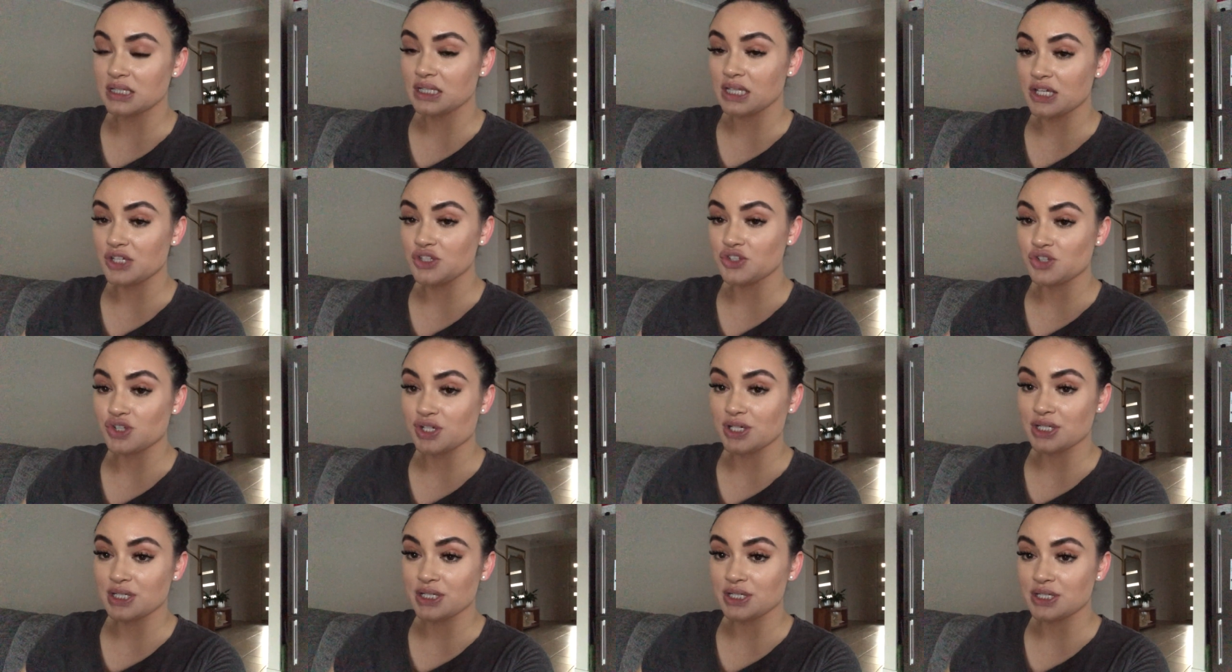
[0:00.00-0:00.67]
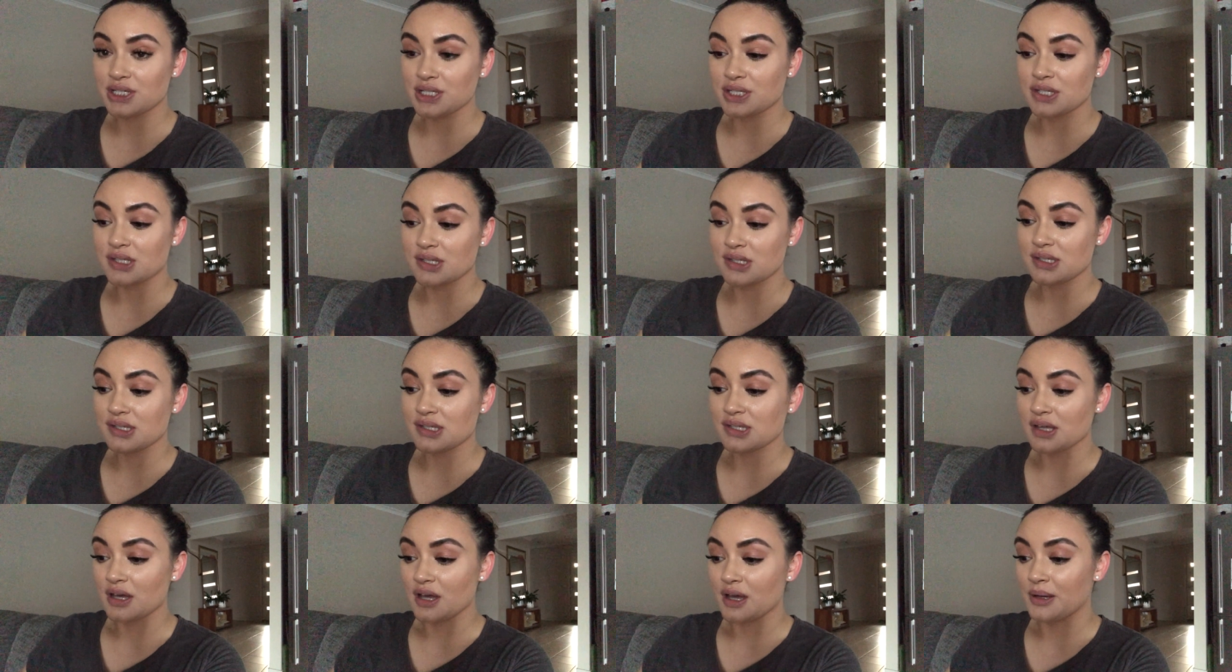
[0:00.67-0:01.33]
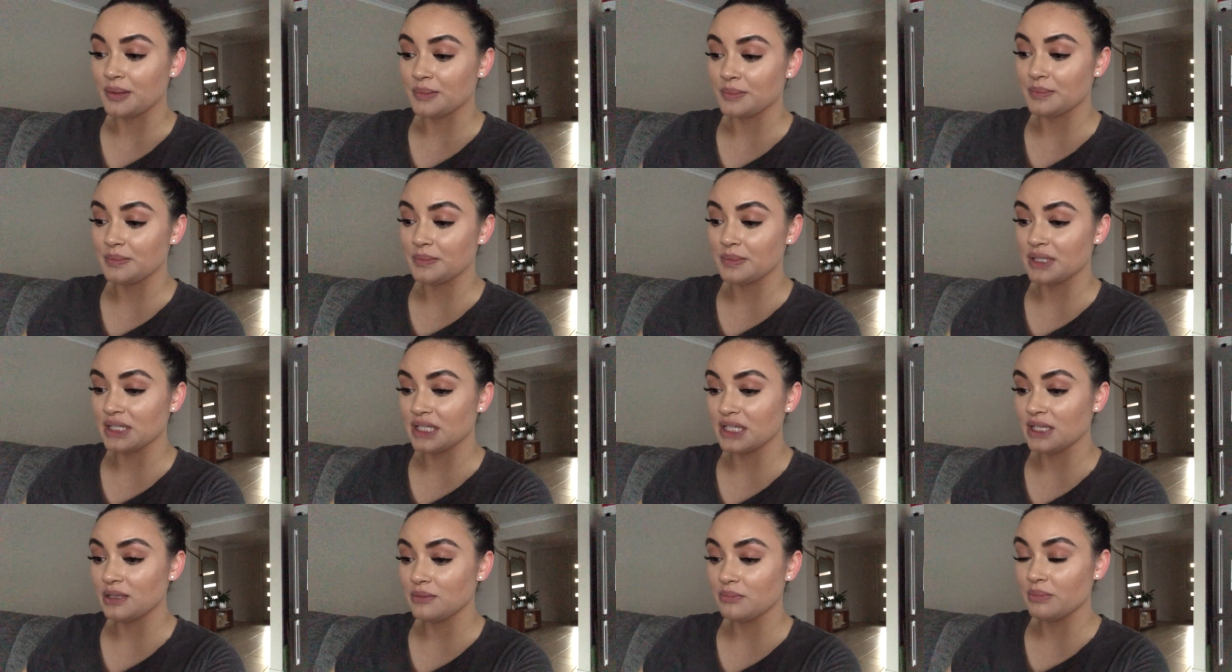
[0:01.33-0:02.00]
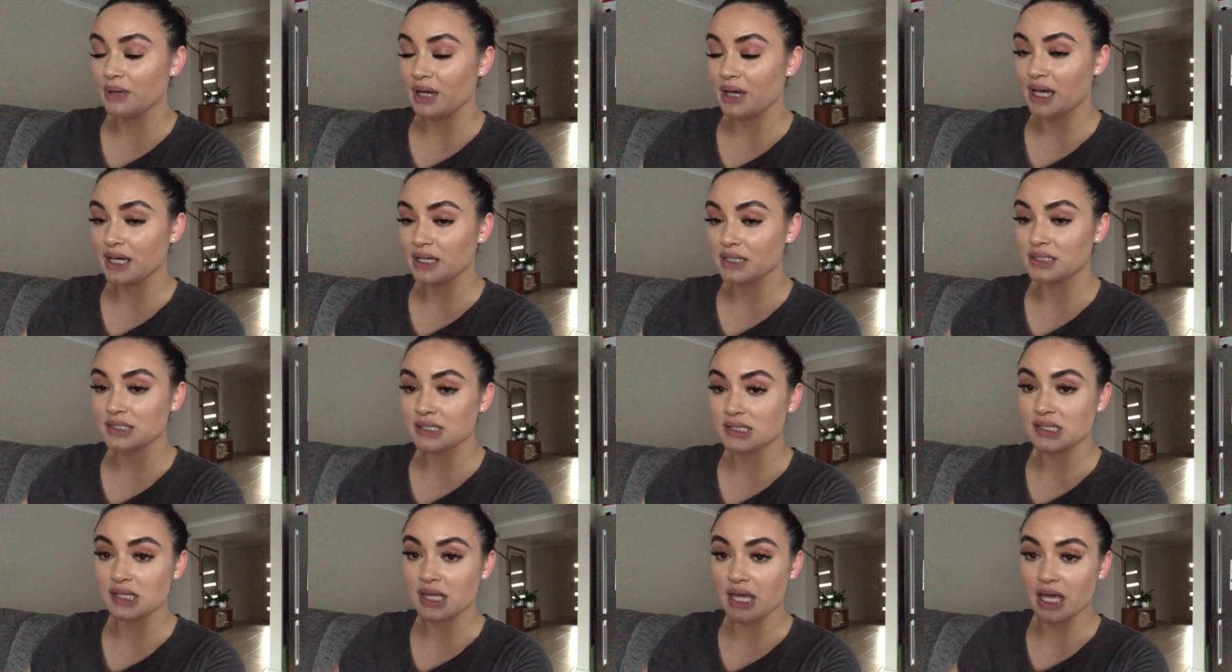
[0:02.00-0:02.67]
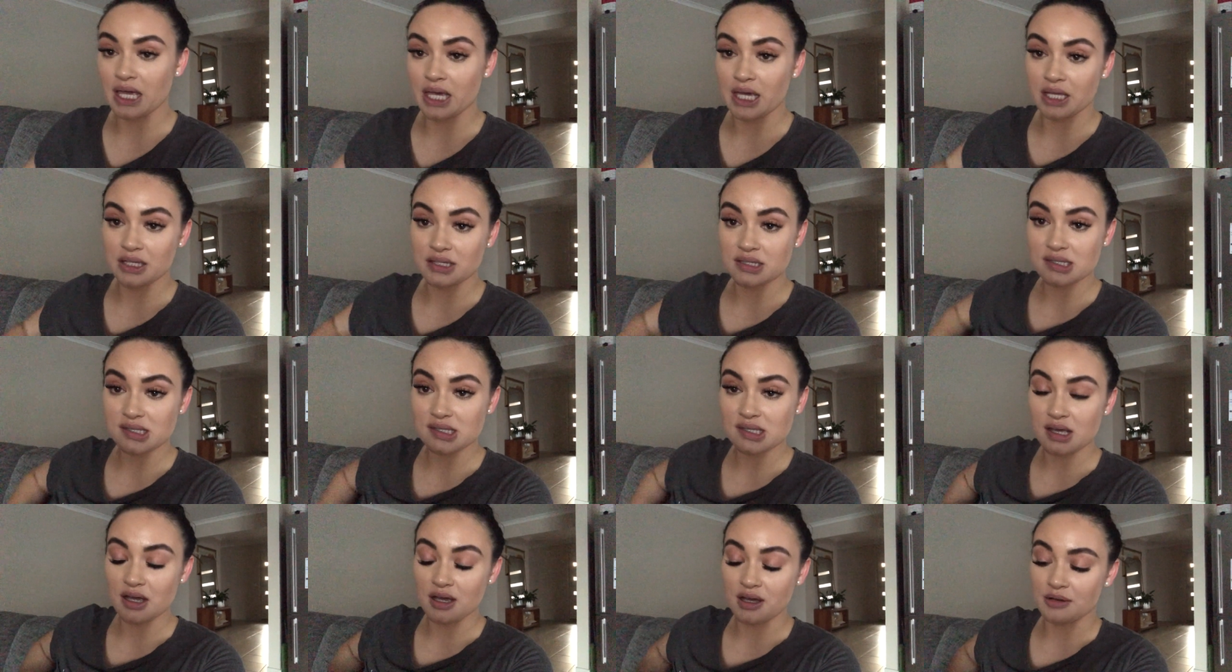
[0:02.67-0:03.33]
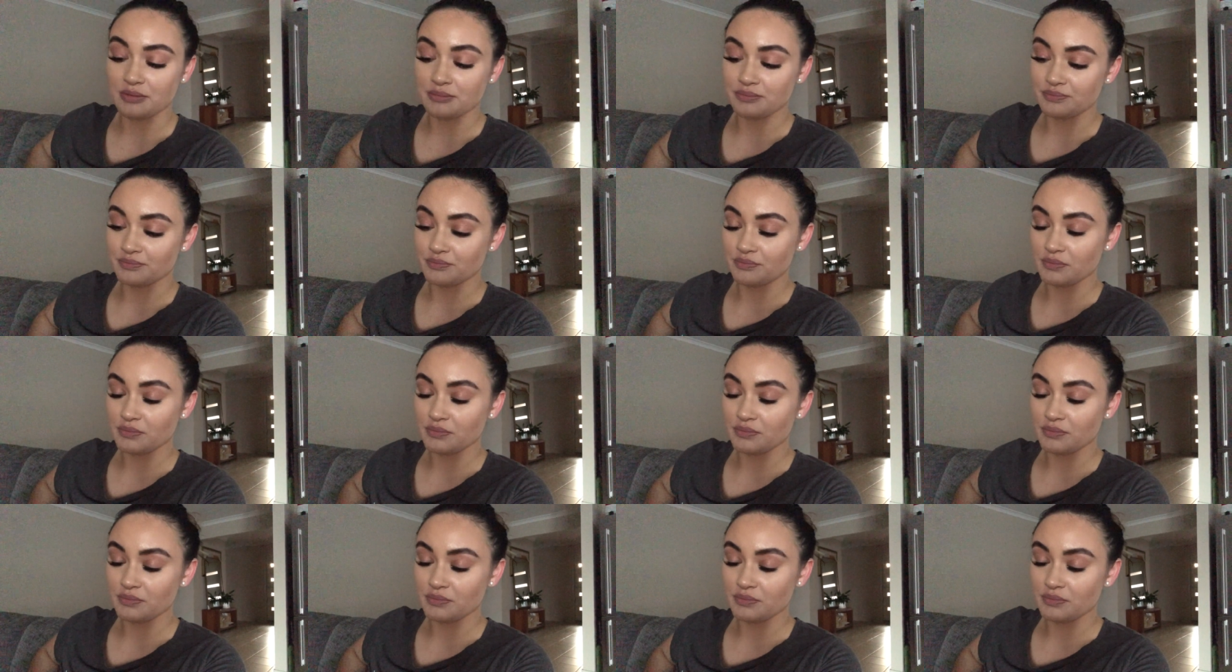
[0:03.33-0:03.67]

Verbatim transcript: lunges, some kickbacks, and some,